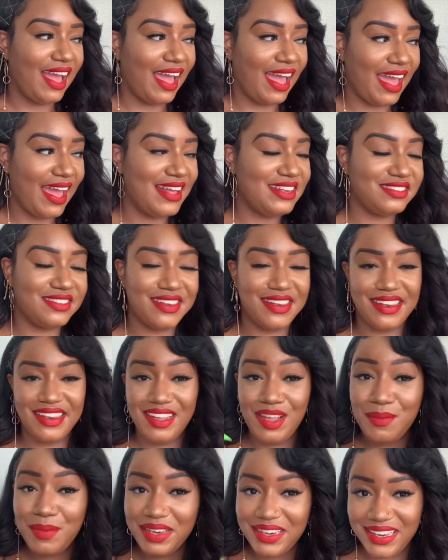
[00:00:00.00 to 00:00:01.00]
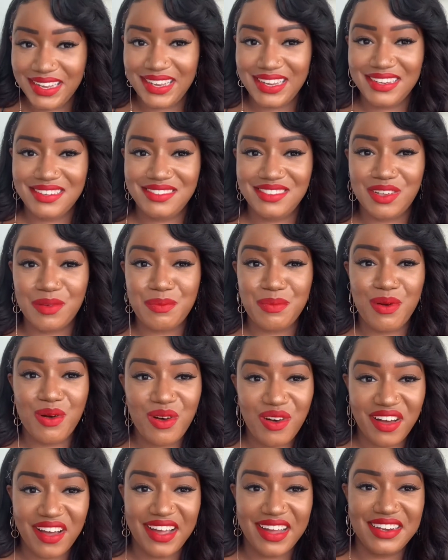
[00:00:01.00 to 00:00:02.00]
has limited
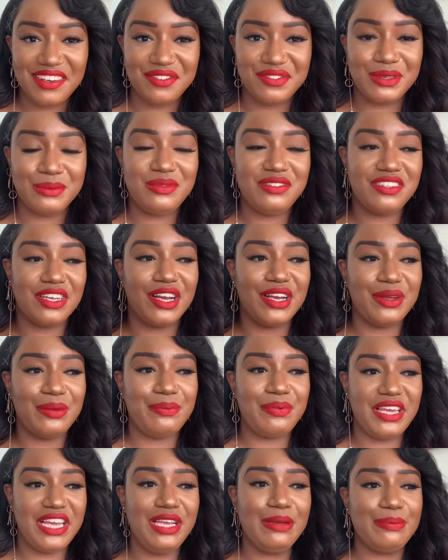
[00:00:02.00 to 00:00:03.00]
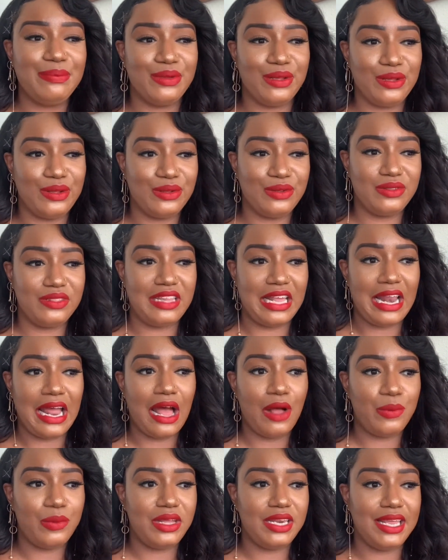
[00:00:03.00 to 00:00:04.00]
support from certain people that
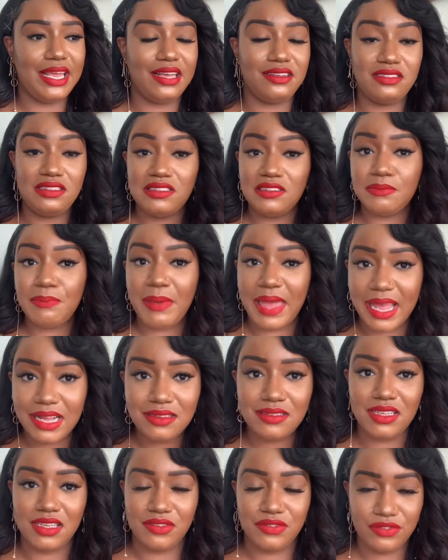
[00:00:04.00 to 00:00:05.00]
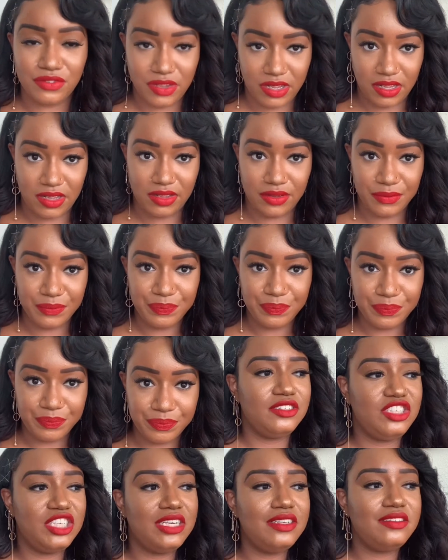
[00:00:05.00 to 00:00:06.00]
I would expect it from,
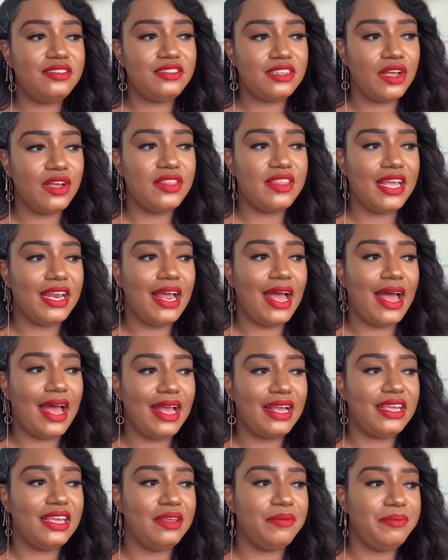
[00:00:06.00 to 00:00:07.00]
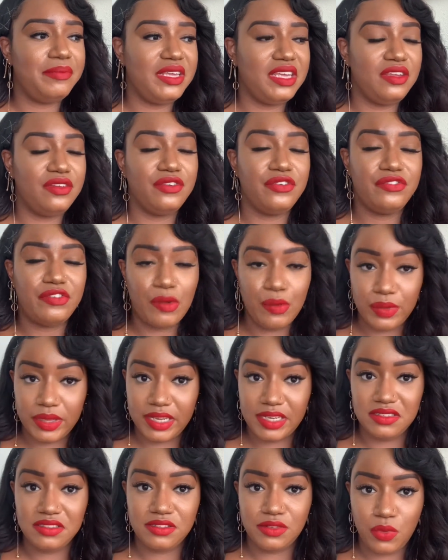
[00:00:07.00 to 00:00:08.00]
just so that I can be
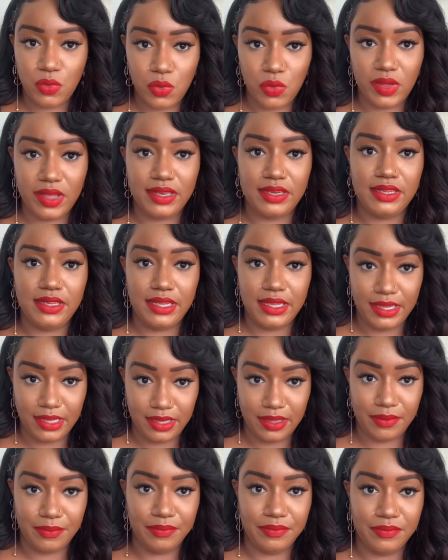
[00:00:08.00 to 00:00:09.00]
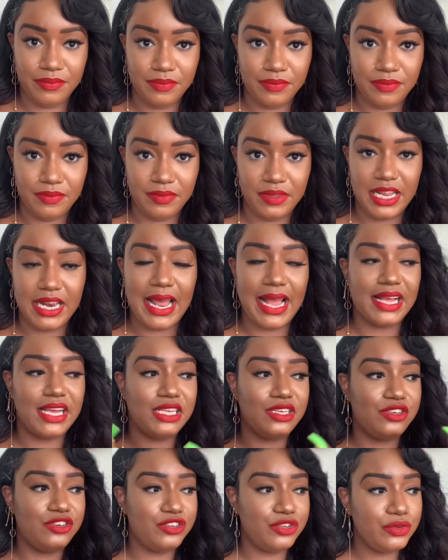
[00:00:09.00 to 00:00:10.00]
focused on him. That I
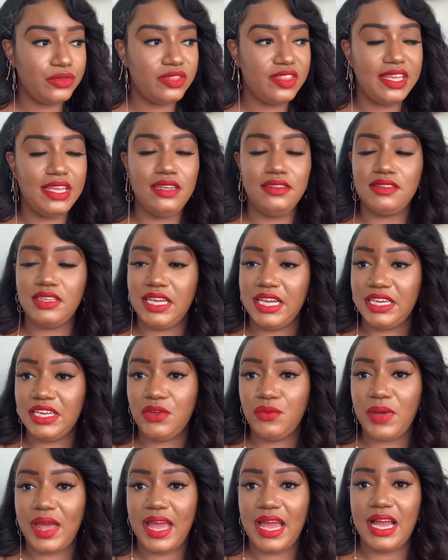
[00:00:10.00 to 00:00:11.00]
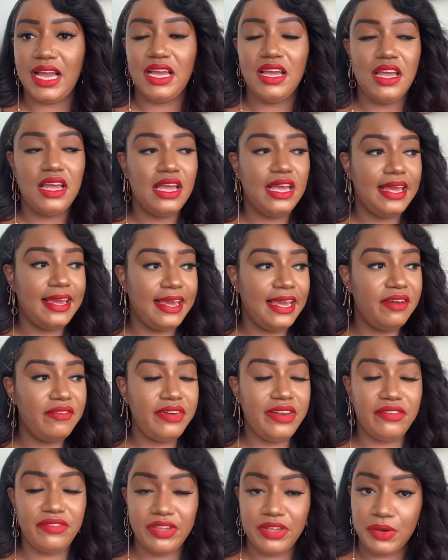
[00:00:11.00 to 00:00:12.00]
could do things anyway,
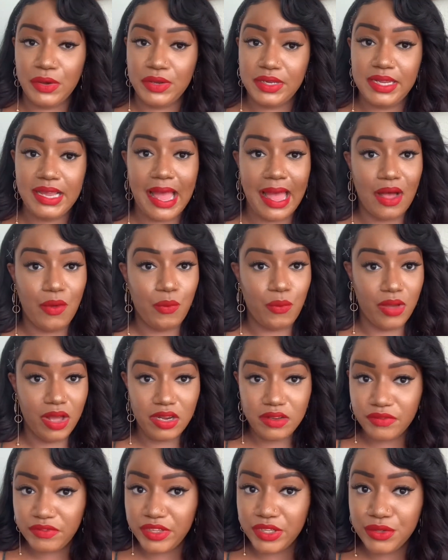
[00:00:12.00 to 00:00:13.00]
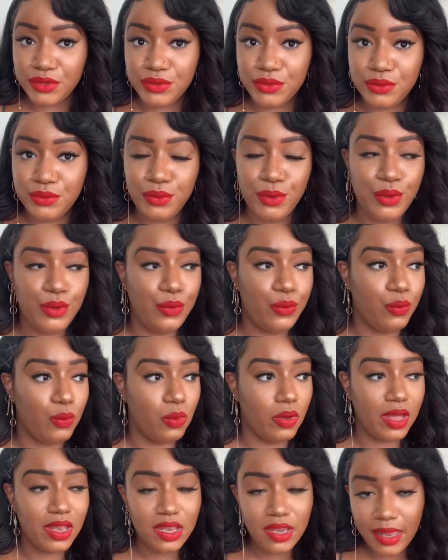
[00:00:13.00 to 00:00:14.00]
even if it only got one view,
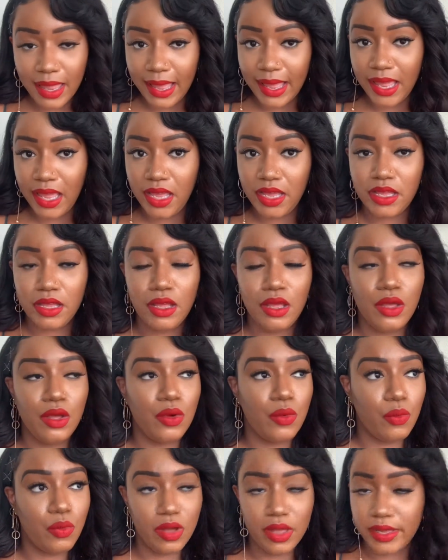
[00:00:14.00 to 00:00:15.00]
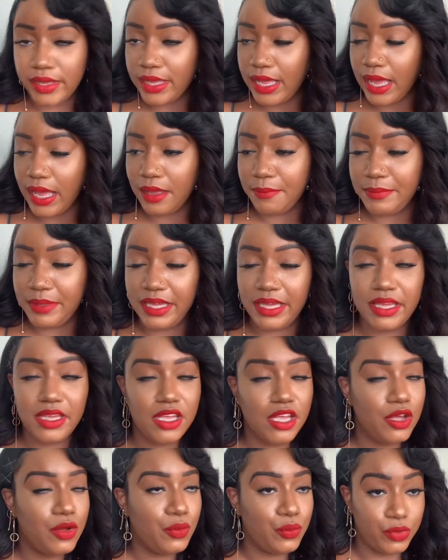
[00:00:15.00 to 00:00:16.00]
one like, one comment,
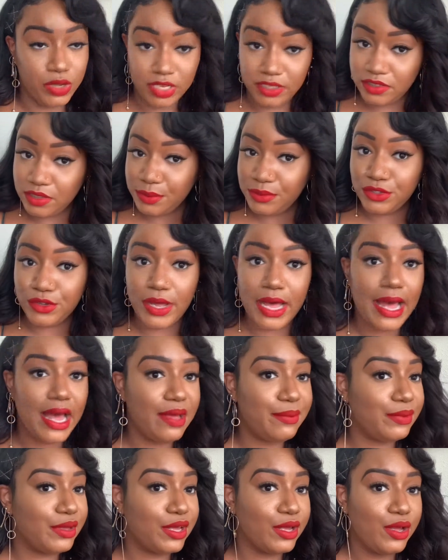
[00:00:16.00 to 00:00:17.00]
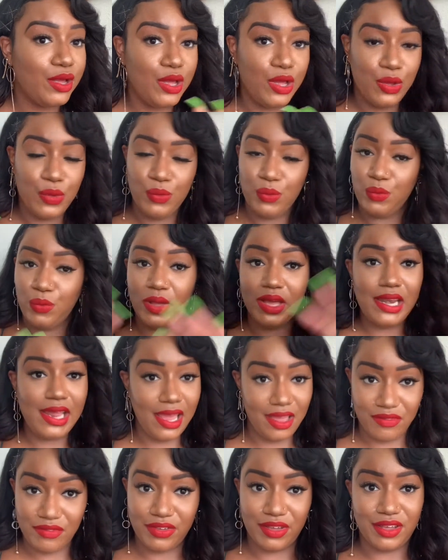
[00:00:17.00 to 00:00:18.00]
one subscriber,
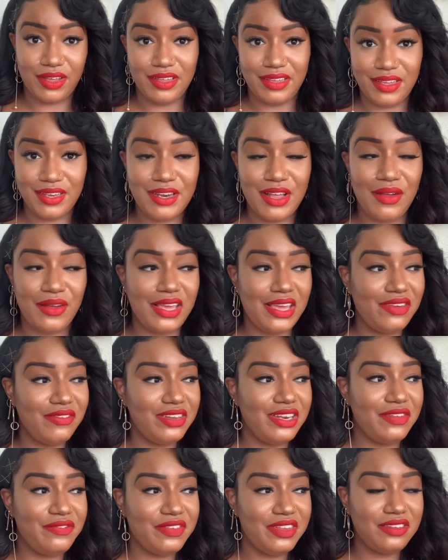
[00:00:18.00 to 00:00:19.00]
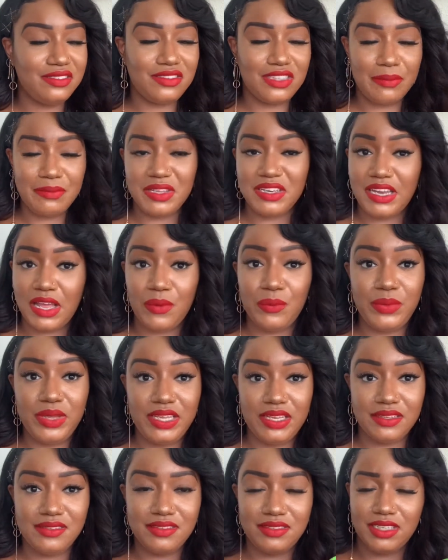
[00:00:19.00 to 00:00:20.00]
whatever. You know, even if it's something that
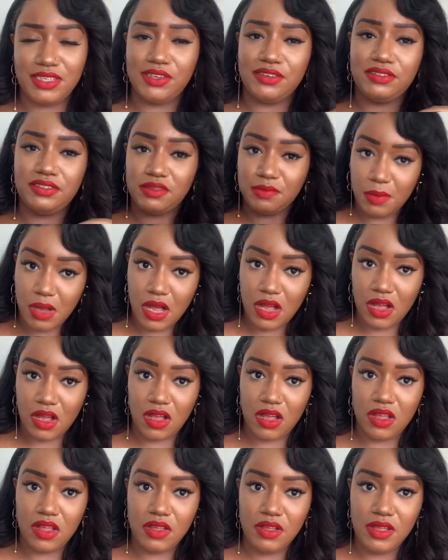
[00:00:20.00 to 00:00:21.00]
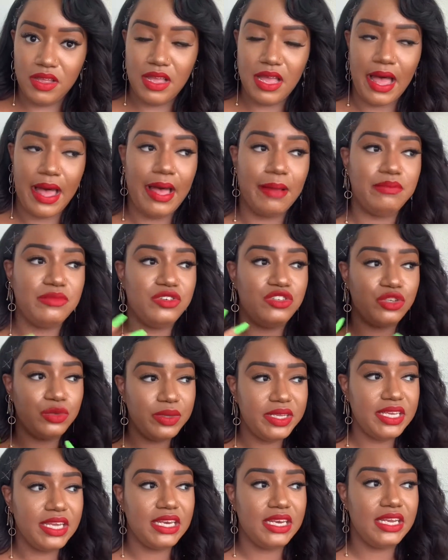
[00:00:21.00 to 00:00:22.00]
we consider small, I'm
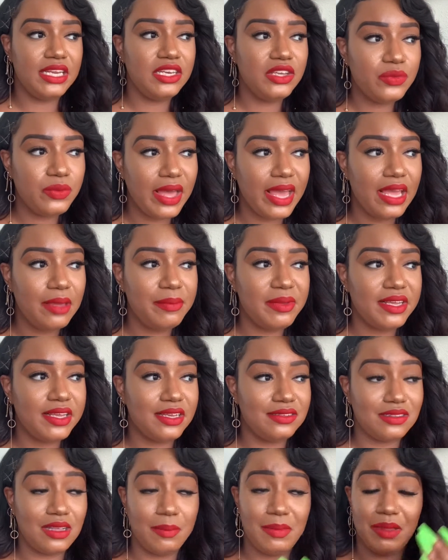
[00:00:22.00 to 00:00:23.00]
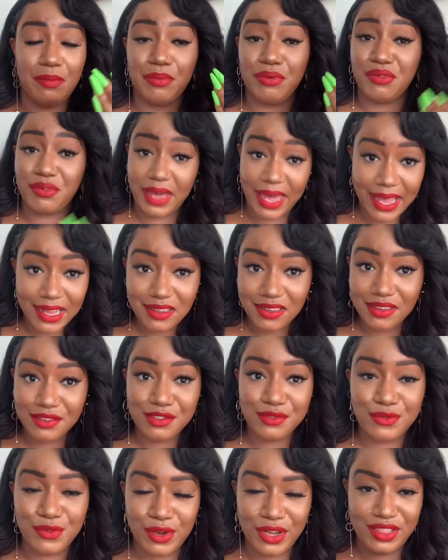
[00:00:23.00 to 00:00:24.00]
doing it anyway because I'm in
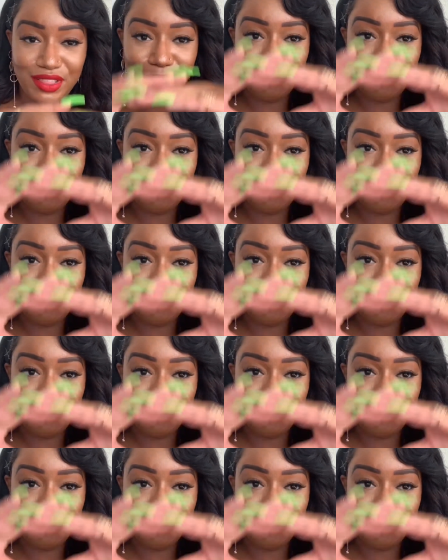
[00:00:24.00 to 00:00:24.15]
practice for